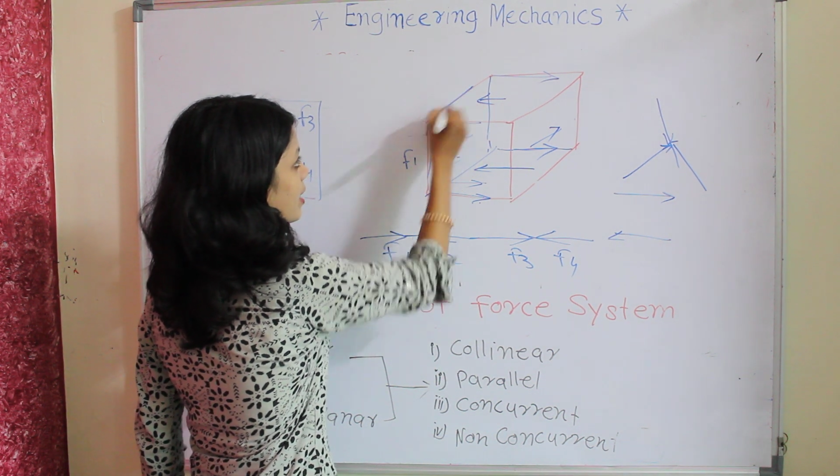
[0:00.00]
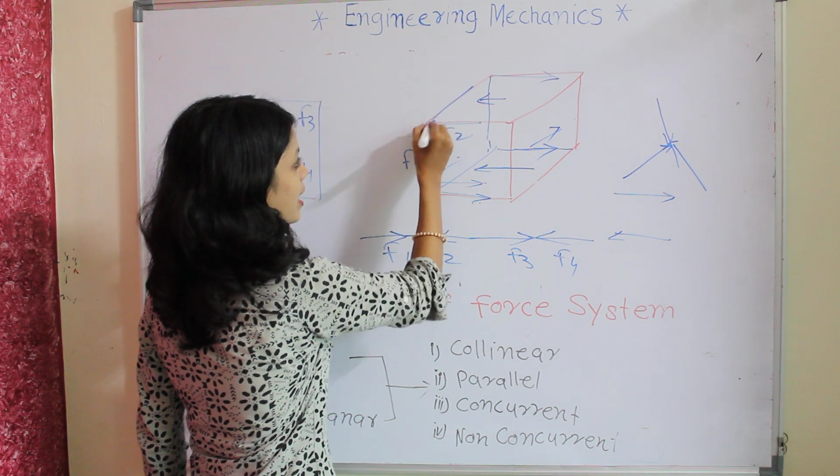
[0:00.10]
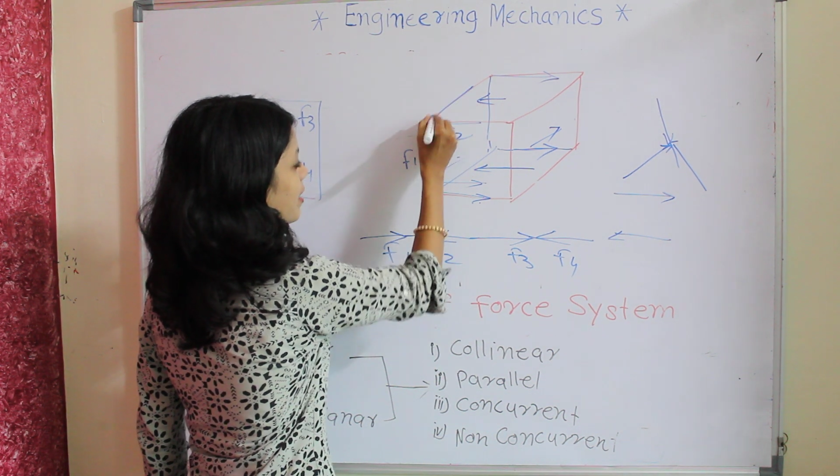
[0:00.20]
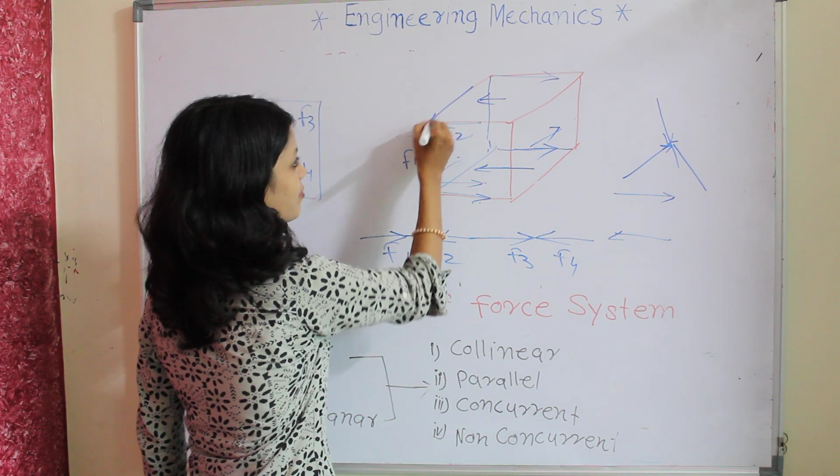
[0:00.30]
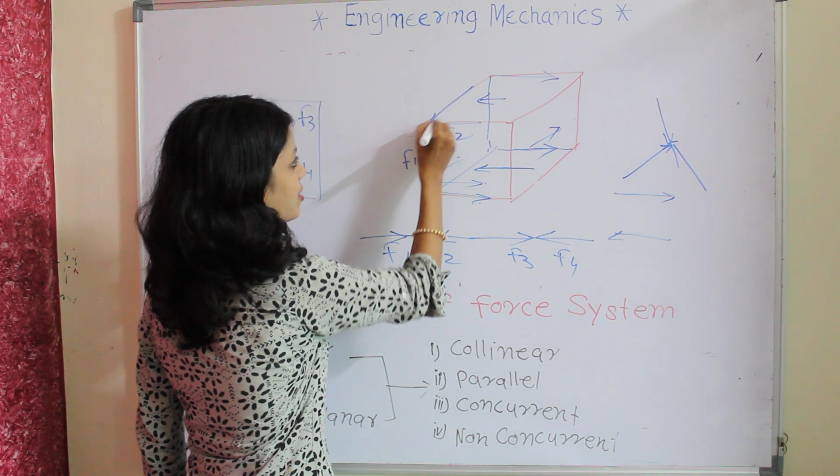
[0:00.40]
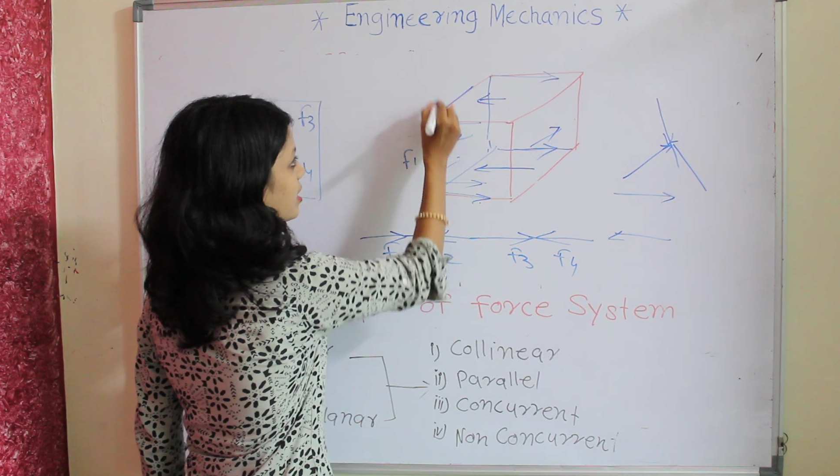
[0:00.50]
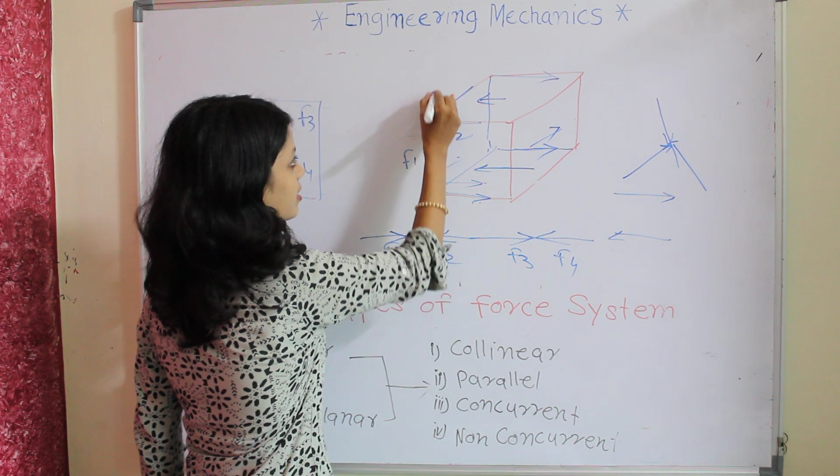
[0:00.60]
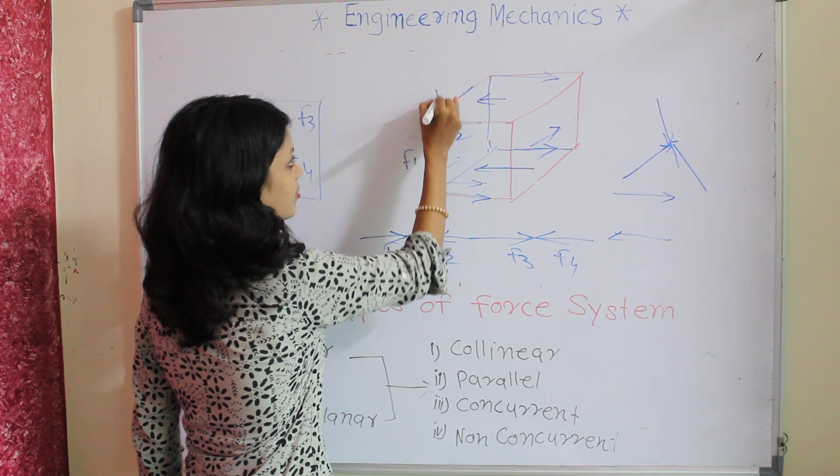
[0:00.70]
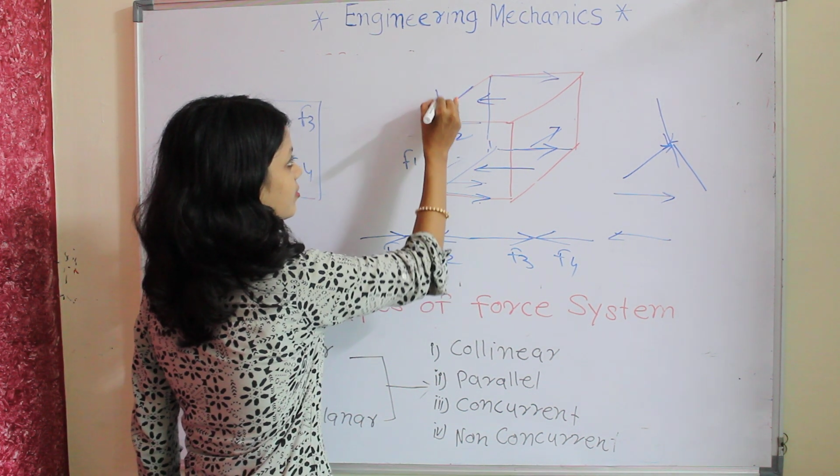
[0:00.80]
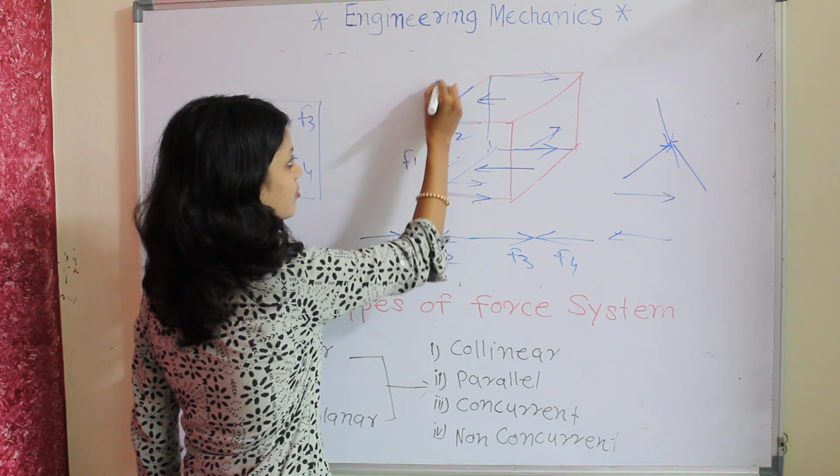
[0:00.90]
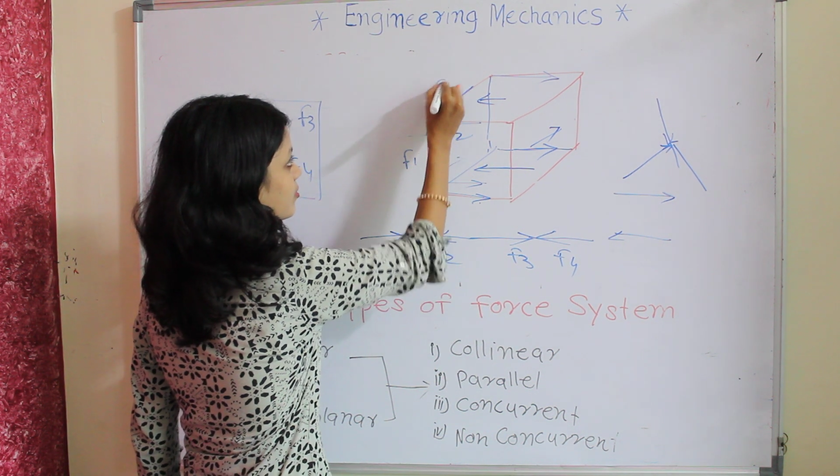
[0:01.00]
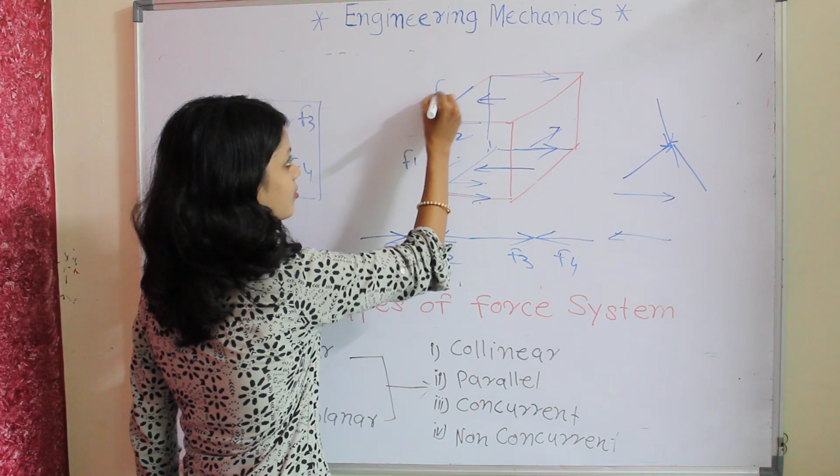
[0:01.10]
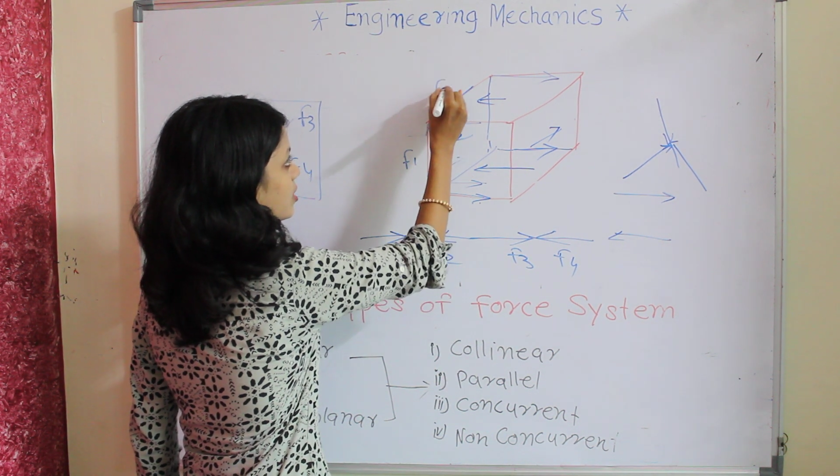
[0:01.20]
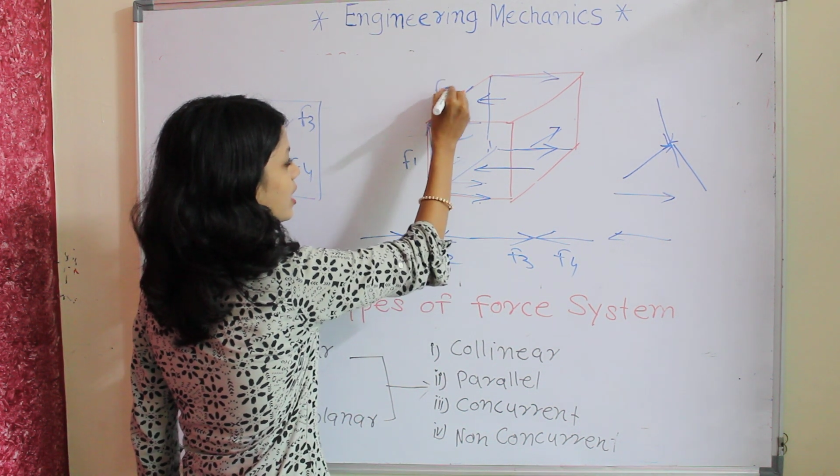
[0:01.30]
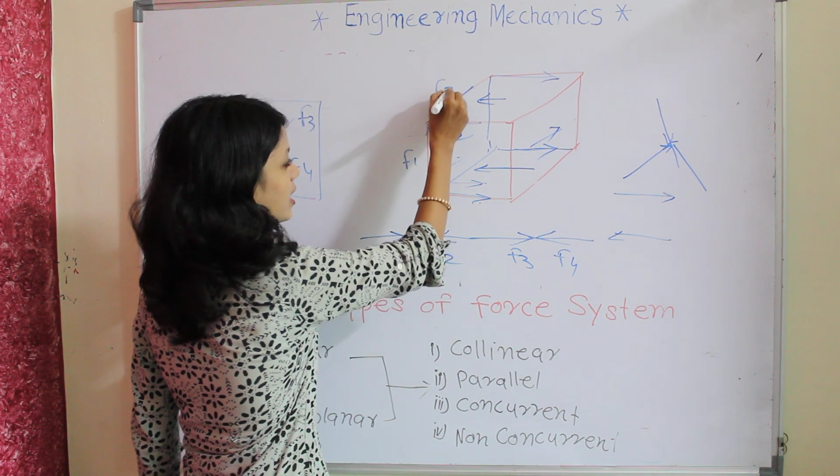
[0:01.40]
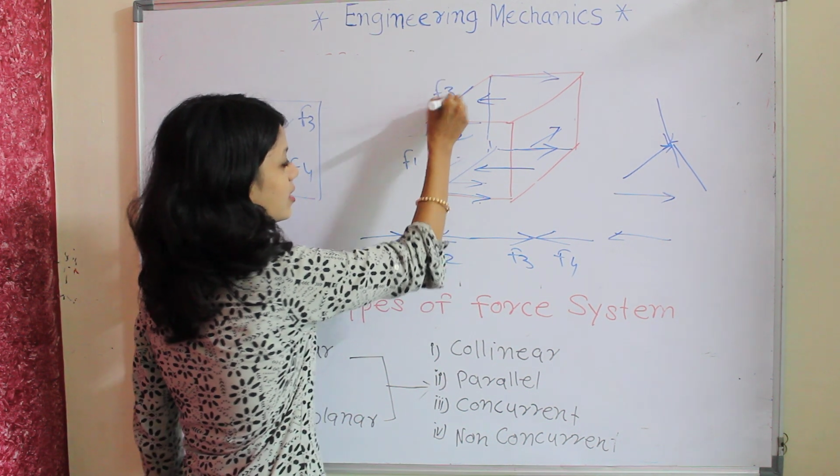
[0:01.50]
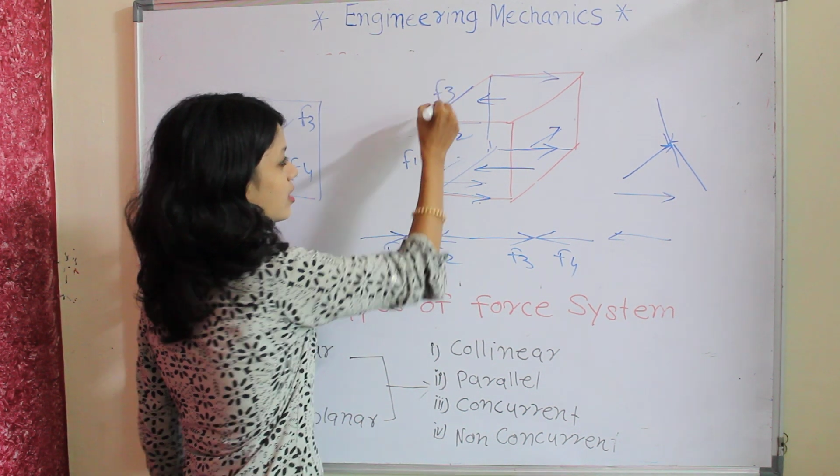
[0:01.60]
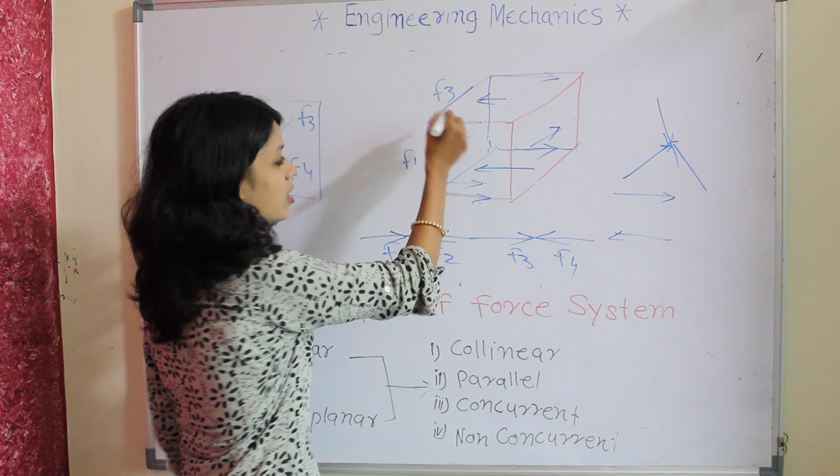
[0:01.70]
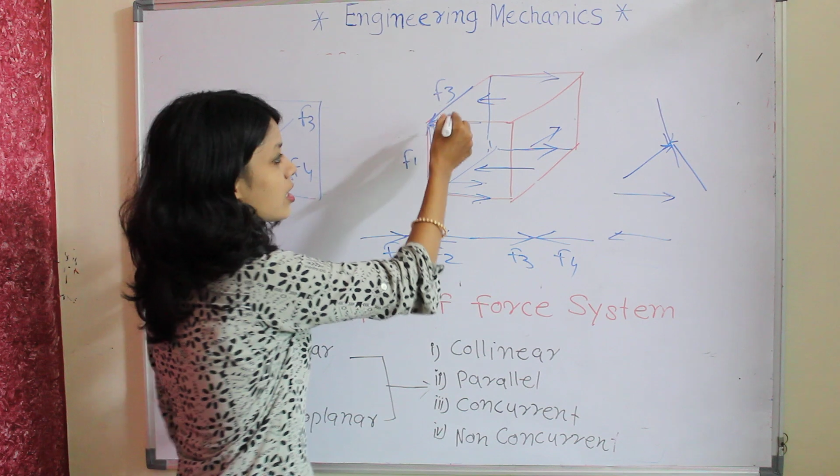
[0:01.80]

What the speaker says: F3, right?